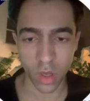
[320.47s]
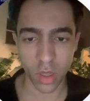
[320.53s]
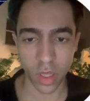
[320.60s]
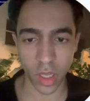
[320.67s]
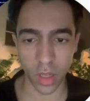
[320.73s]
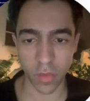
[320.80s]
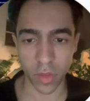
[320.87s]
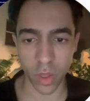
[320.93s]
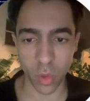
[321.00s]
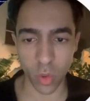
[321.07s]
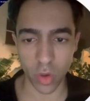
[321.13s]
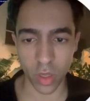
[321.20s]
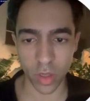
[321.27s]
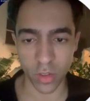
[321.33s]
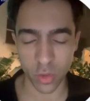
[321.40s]
Negative
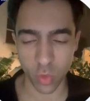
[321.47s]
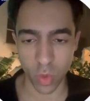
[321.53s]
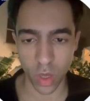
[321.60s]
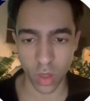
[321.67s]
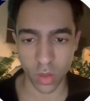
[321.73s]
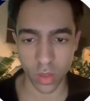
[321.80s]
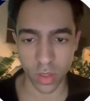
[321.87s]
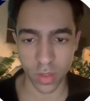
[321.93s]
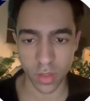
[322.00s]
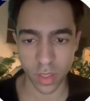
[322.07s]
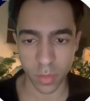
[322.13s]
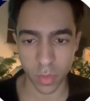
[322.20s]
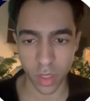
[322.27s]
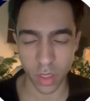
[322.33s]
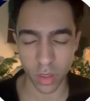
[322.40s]
keywording as well is
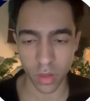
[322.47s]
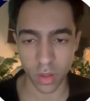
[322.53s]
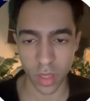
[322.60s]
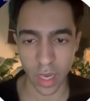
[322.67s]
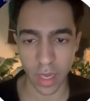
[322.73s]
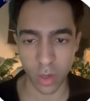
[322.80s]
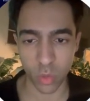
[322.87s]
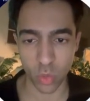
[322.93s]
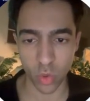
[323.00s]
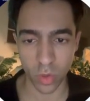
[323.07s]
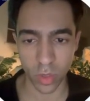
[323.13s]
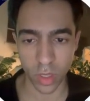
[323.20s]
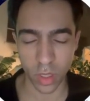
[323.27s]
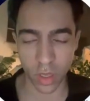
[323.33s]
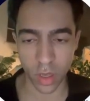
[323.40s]
something that
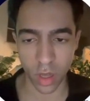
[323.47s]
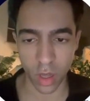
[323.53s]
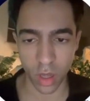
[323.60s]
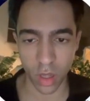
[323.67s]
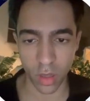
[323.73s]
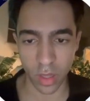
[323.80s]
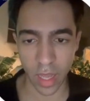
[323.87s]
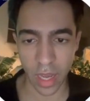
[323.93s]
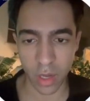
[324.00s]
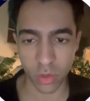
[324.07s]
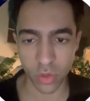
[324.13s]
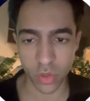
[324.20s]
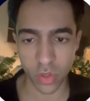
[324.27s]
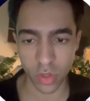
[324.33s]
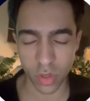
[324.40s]
really
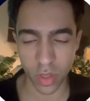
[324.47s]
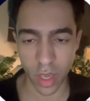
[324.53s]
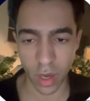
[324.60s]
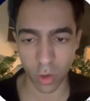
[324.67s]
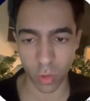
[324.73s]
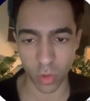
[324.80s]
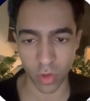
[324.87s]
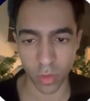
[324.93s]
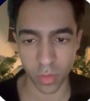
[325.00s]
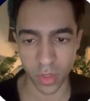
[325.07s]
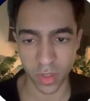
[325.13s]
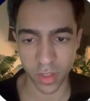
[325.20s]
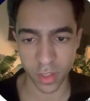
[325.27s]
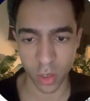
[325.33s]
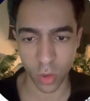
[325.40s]
allows the algorithm
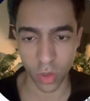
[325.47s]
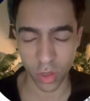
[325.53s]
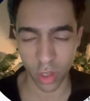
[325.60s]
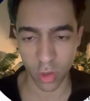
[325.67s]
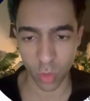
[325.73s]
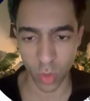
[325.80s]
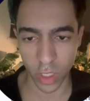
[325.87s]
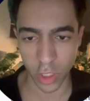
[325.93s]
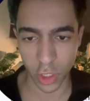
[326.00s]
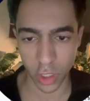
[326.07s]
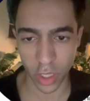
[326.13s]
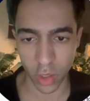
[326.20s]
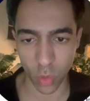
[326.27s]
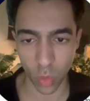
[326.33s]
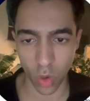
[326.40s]
to steer in the direction
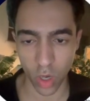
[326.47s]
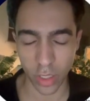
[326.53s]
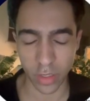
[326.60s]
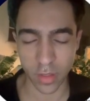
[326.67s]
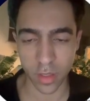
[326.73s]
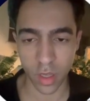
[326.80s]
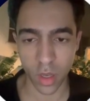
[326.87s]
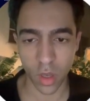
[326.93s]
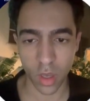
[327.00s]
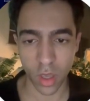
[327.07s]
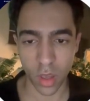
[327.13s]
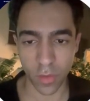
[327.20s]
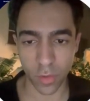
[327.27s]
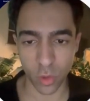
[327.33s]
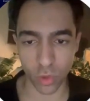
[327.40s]
that you want.
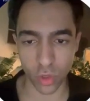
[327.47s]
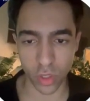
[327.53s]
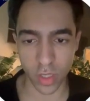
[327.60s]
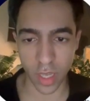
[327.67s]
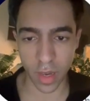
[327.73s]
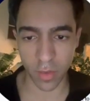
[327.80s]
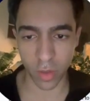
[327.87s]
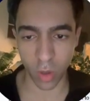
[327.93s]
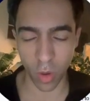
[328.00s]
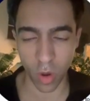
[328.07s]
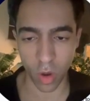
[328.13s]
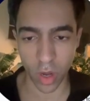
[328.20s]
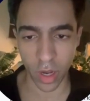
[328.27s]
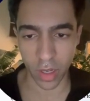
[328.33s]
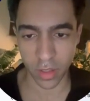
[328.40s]
If you're just having
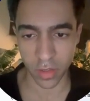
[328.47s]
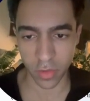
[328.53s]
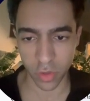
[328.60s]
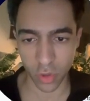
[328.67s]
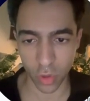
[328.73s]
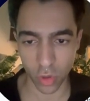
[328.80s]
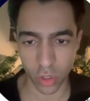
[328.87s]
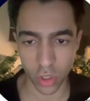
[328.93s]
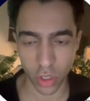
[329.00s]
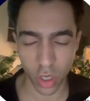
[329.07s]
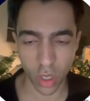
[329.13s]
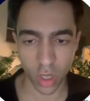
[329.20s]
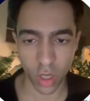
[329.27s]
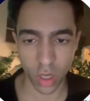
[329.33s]
all kinds of search